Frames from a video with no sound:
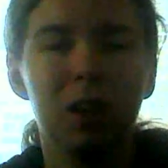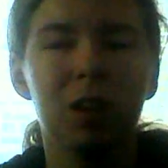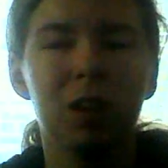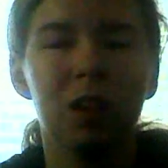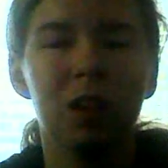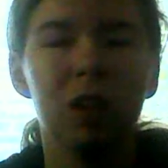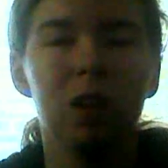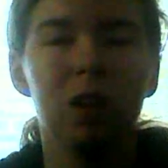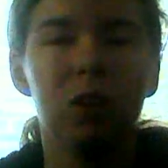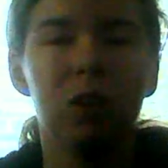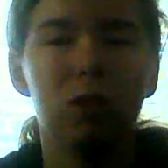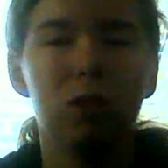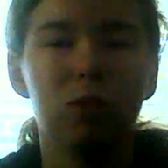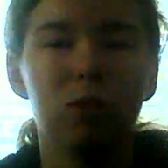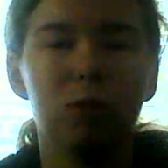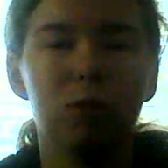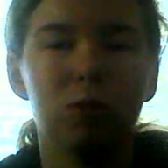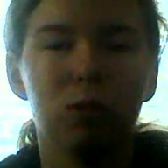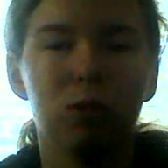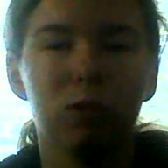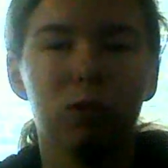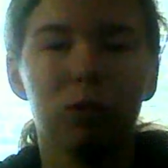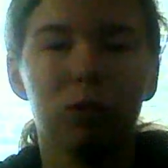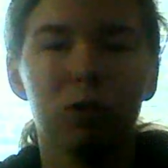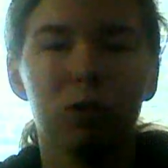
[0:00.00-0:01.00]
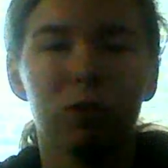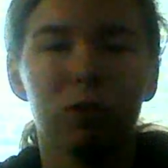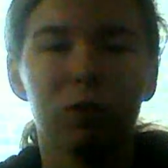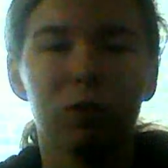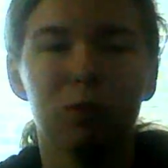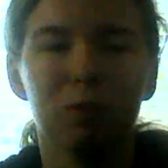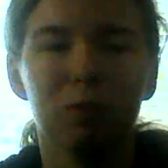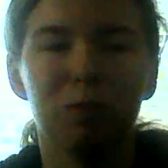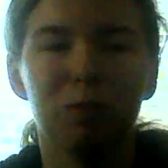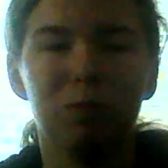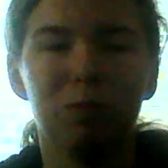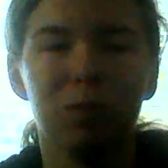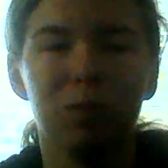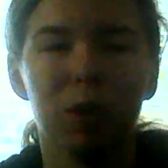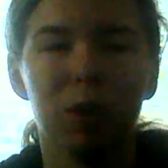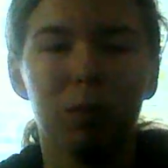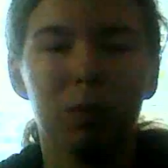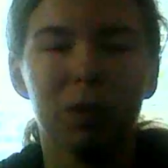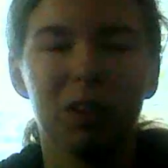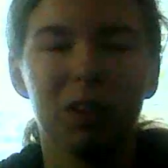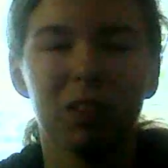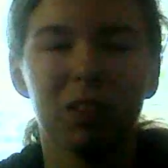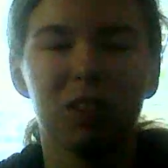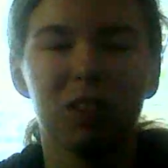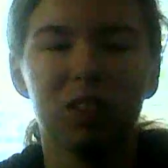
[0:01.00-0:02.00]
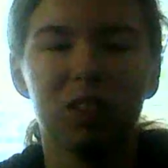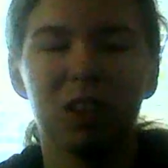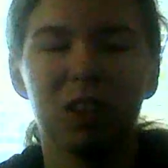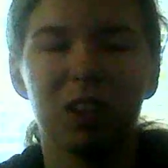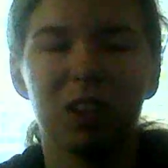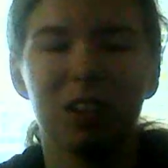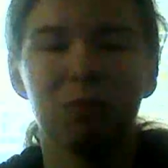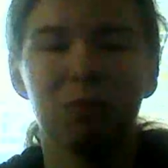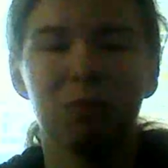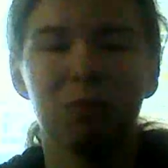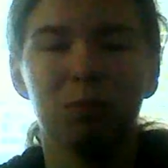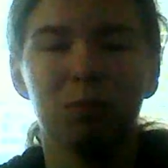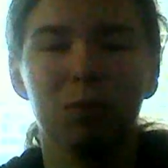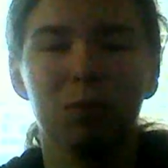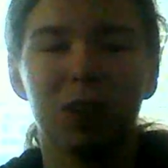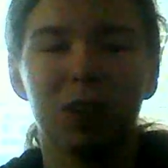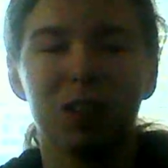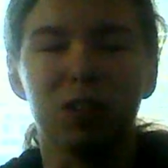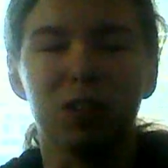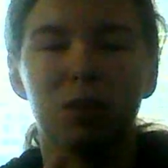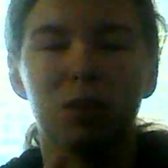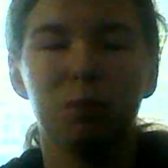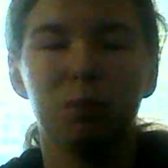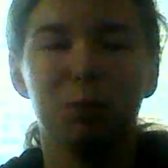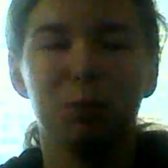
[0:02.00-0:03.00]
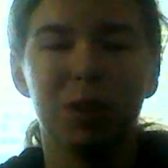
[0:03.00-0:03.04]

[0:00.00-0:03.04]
Or my mom said my speech.